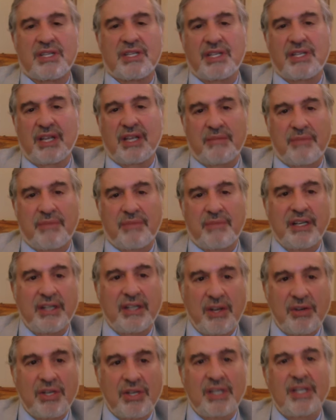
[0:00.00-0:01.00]
they want to
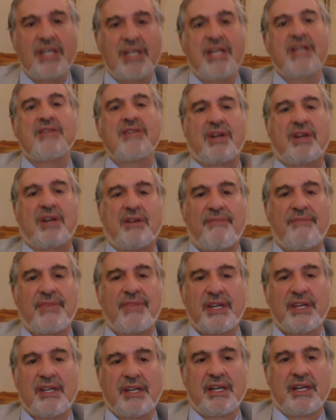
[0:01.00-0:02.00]
celebrate a local
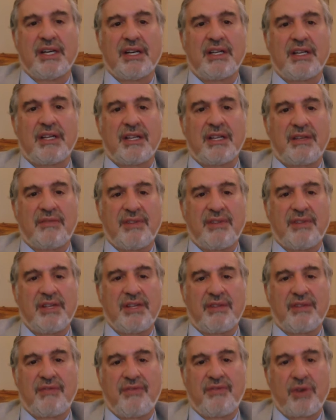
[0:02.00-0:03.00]
hero
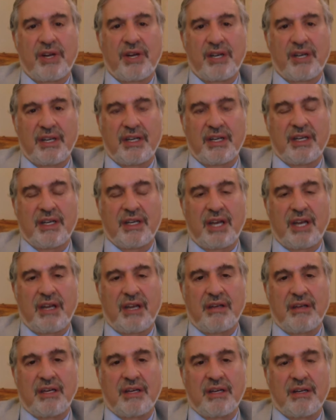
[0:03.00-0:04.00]
that fought in
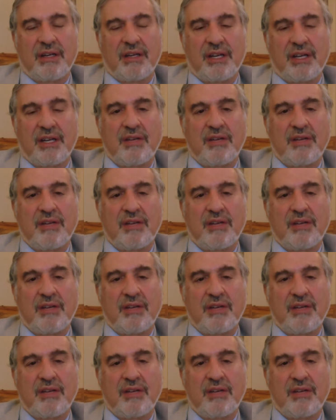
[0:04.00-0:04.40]
a